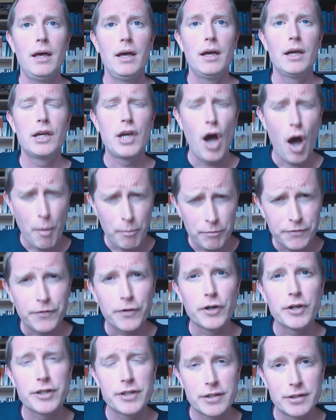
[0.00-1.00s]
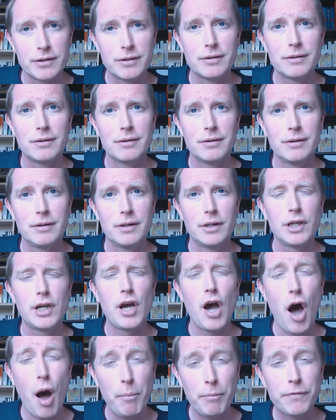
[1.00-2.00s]
Comfort,
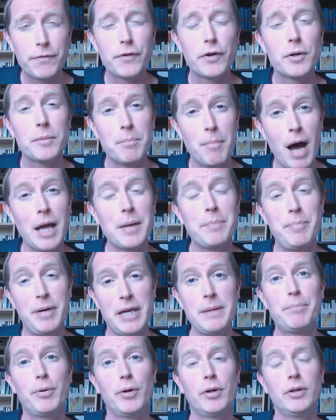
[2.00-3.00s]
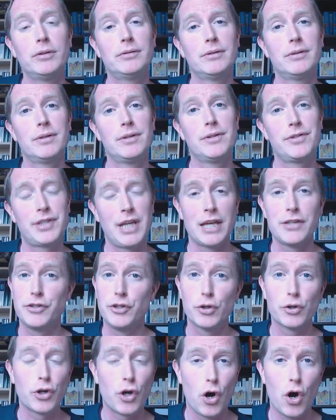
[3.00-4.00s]
comfort my people, says
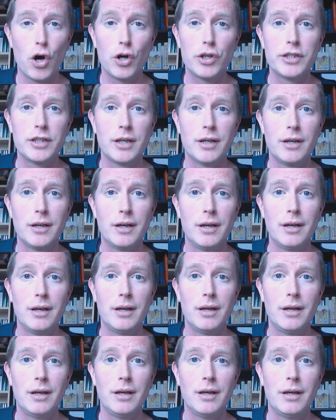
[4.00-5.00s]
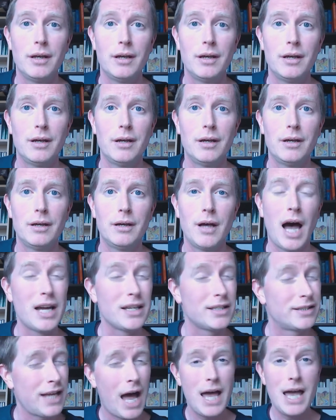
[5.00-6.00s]
your God.
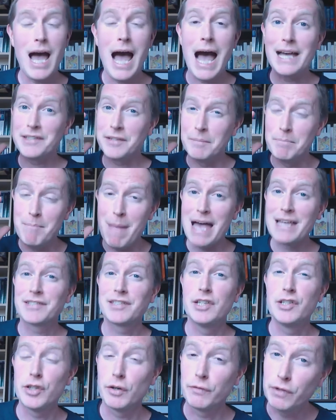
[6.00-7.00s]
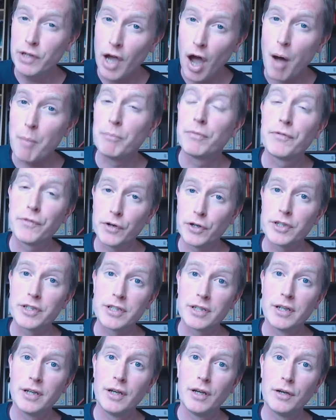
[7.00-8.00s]
Isaiah has a message of comfort
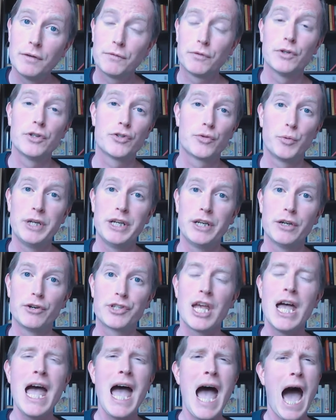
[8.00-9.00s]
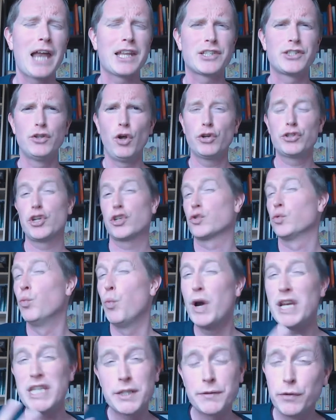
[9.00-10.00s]
for his readers. And it's not just
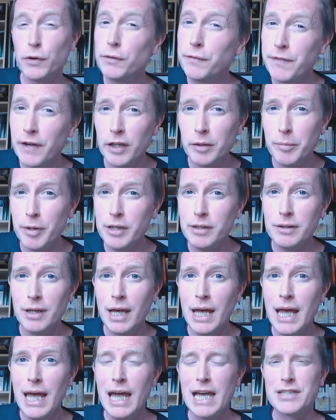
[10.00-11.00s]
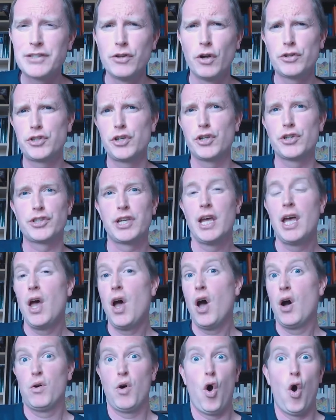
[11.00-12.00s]
wish fulfillment. It's not just
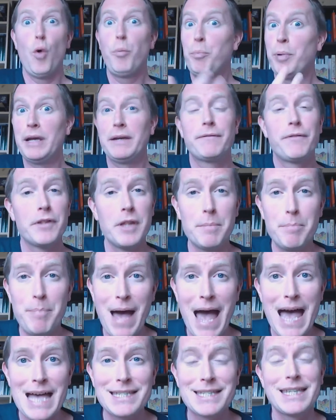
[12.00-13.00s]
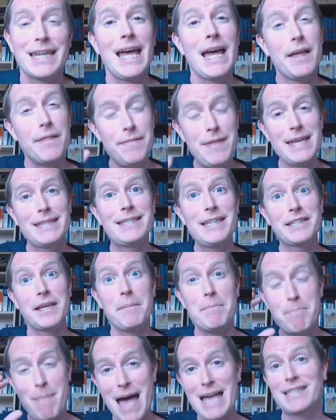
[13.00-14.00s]
hoping for the best. This is a
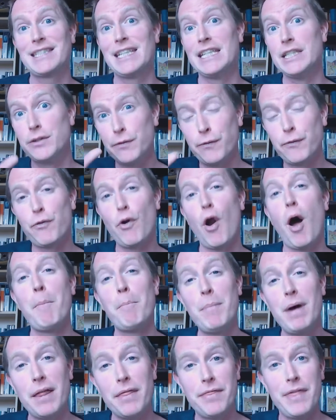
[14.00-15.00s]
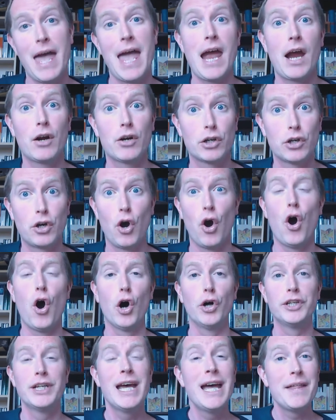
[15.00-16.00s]
message from their
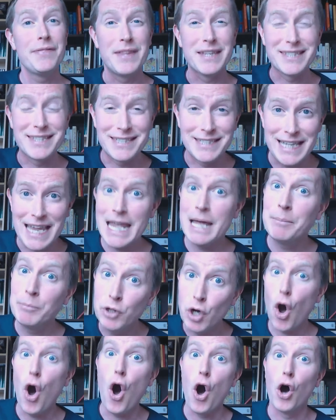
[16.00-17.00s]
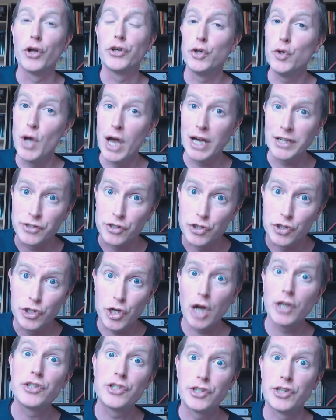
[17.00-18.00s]
God, the same God who has
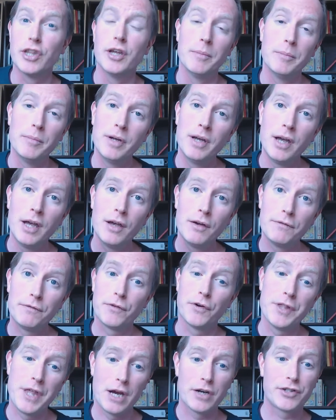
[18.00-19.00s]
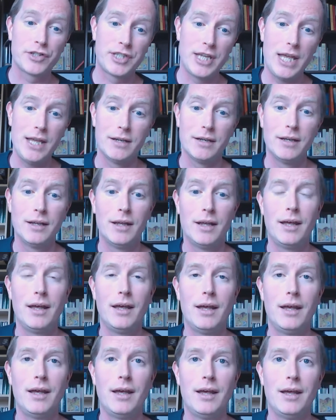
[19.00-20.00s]
judged them for their sin.
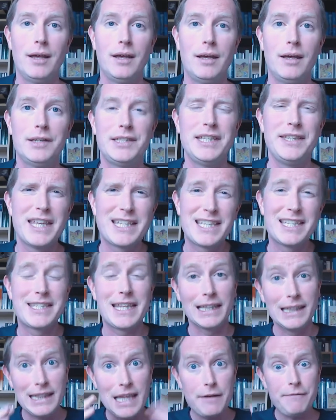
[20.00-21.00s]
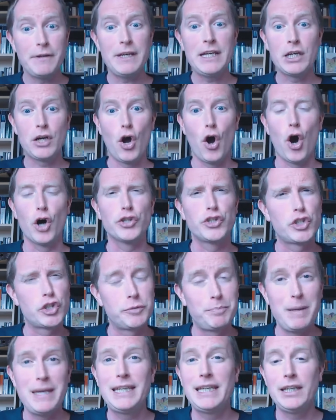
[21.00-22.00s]
See, this is the living God
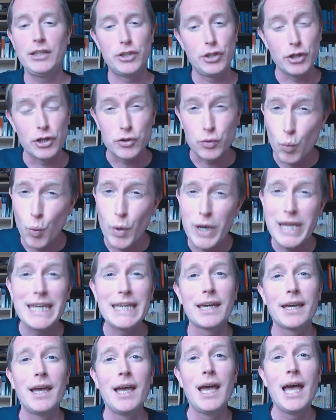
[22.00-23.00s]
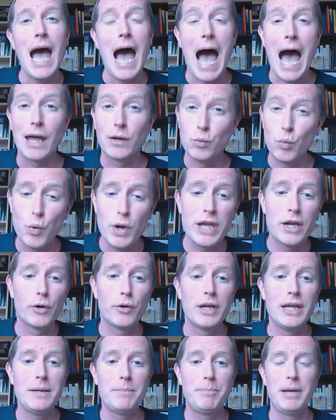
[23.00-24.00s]
speaking to his weak and
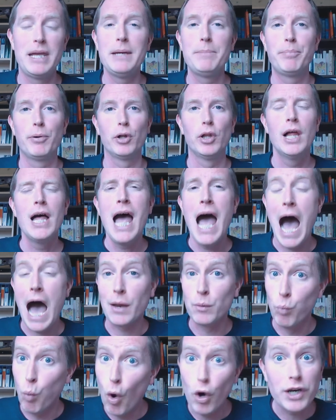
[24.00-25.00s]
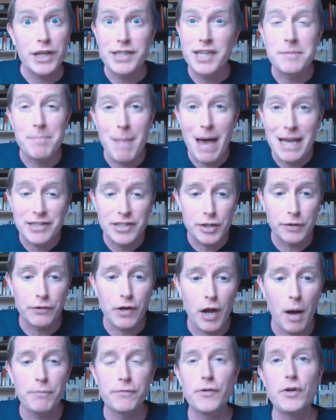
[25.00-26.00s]
weary people. And what is his message of
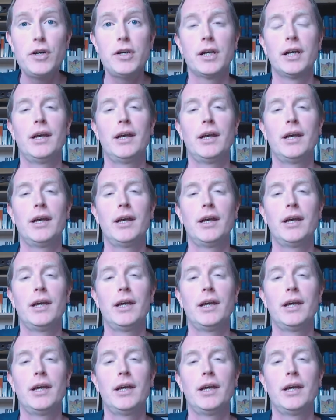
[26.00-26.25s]
comfort?